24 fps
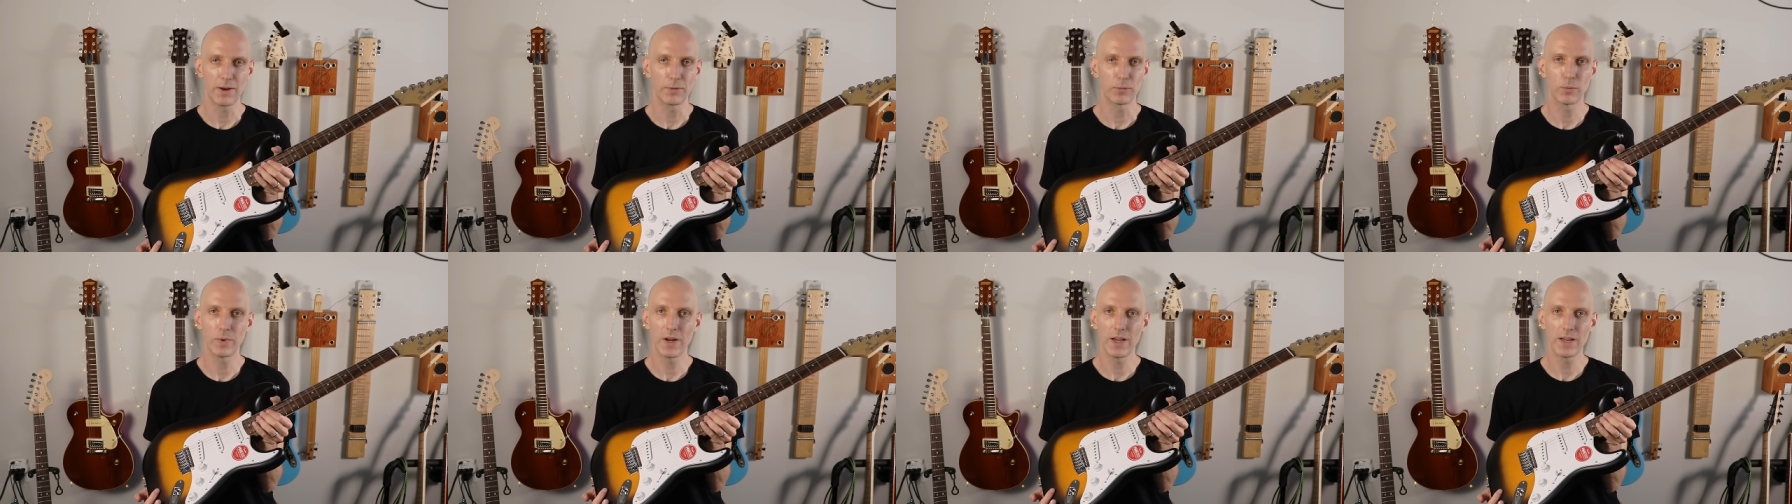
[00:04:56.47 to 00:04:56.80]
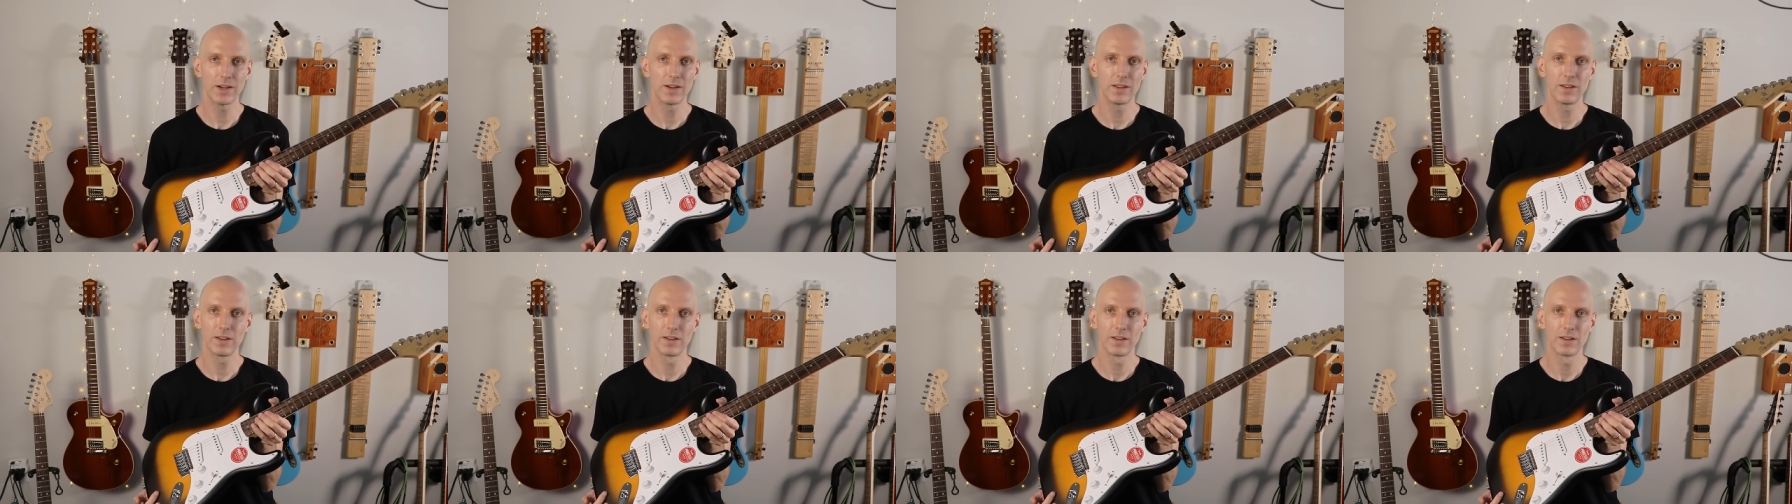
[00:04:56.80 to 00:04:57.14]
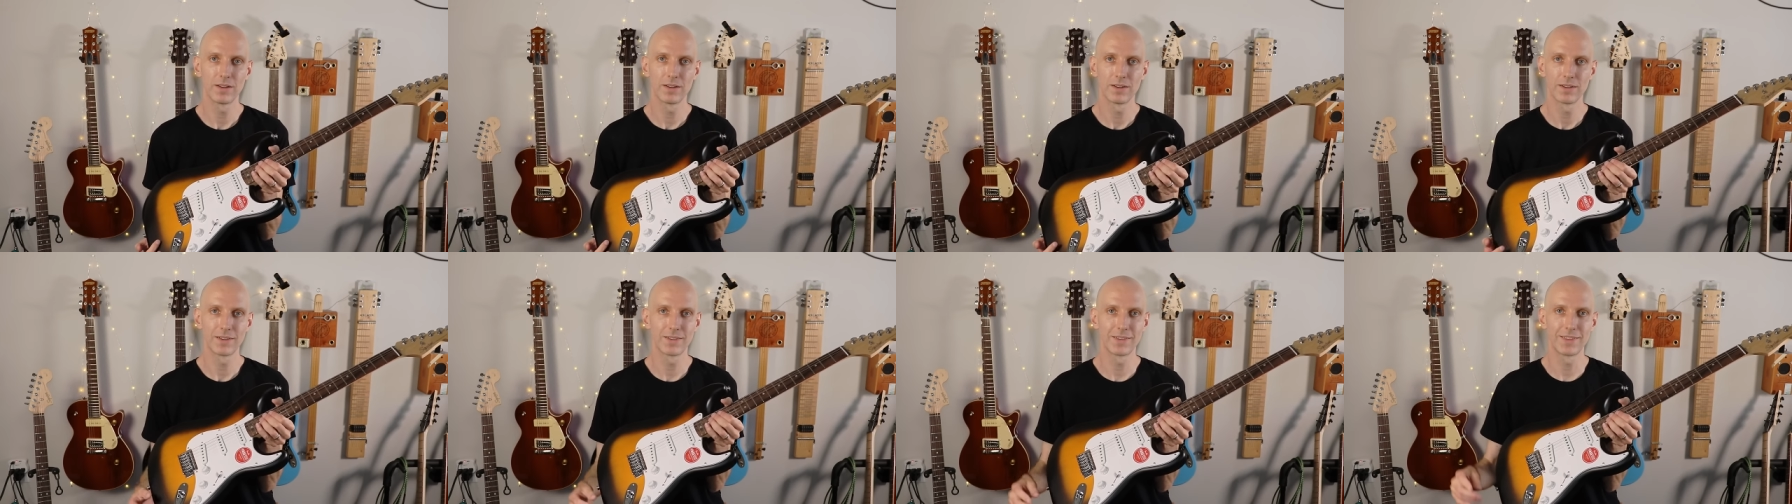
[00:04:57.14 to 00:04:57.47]
I read
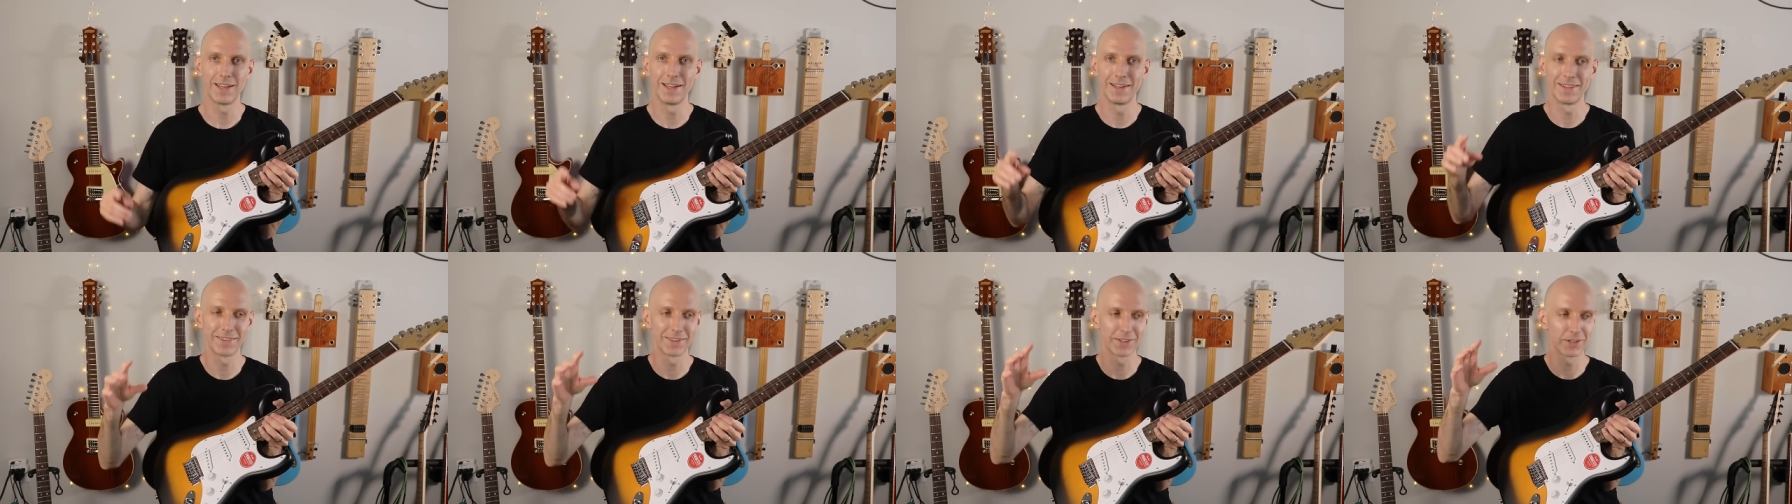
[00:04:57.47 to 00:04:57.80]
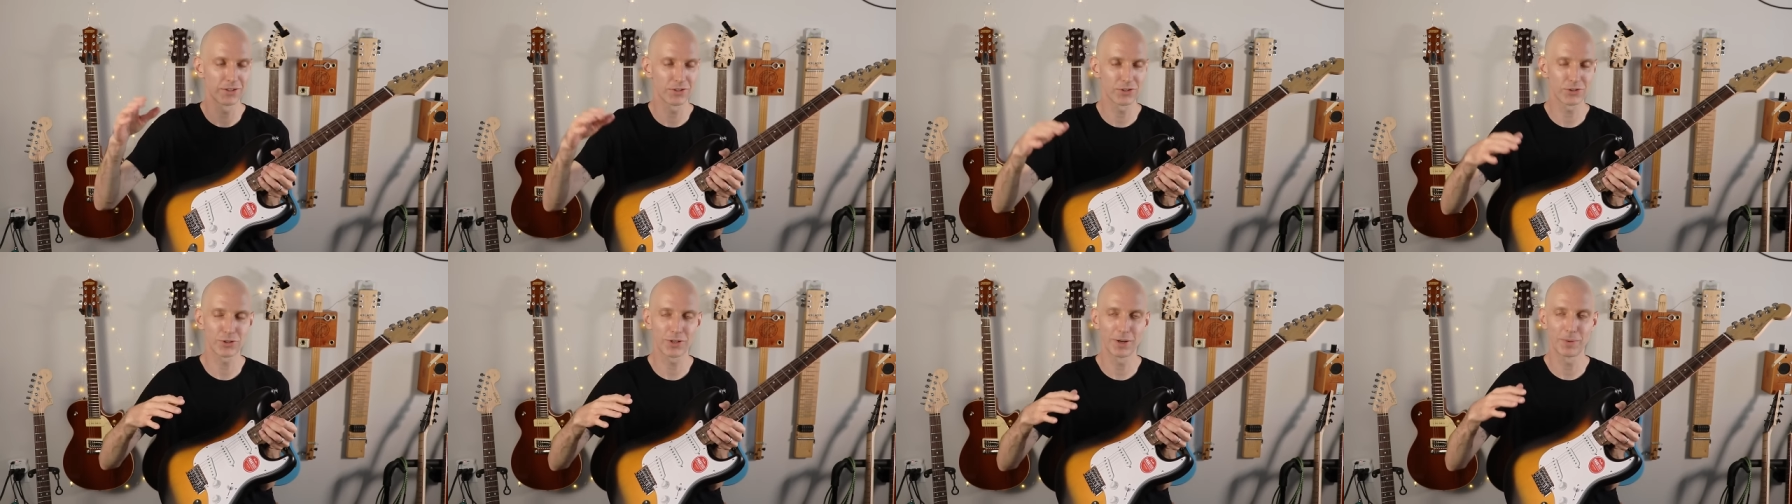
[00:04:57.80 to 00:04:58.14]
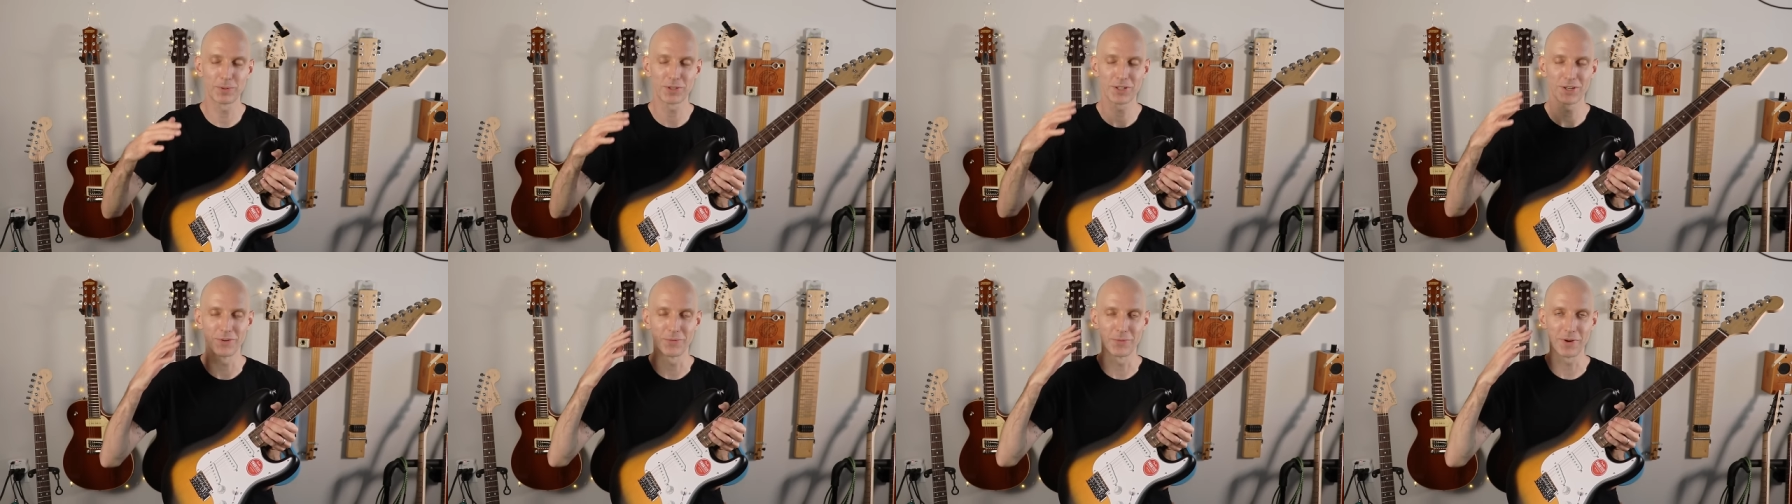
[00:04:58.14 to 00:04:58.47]
the
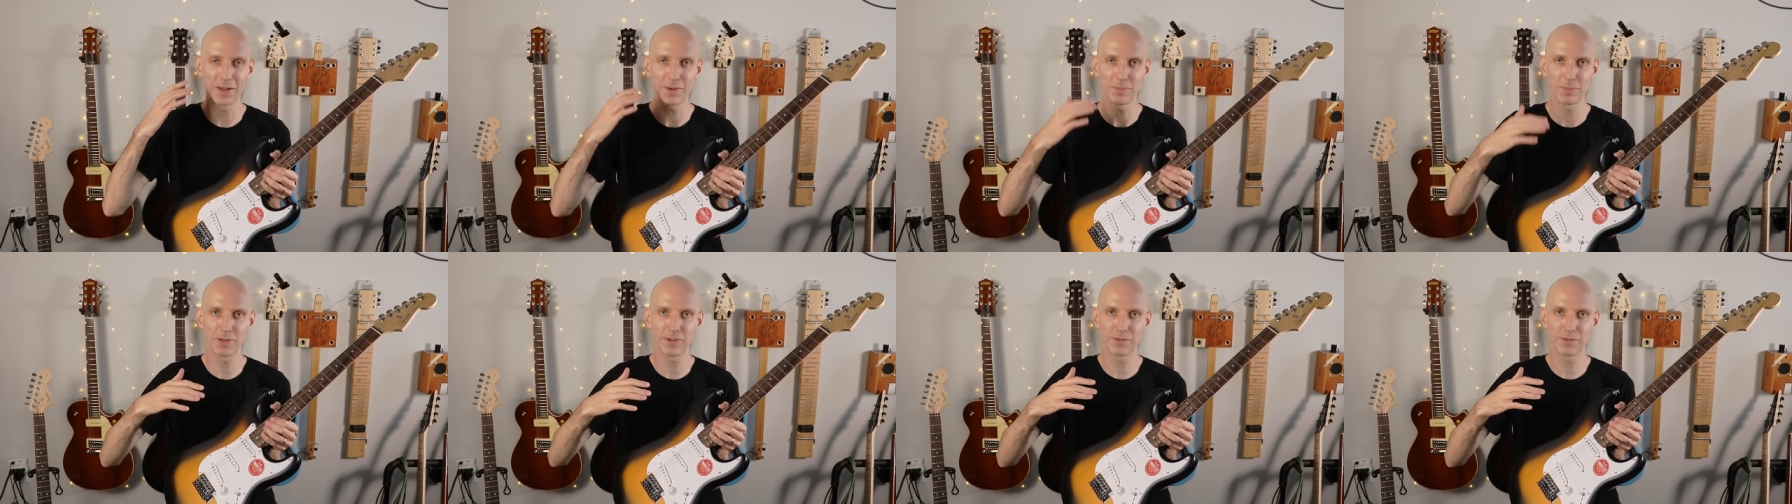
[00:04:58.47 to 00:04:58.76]
description right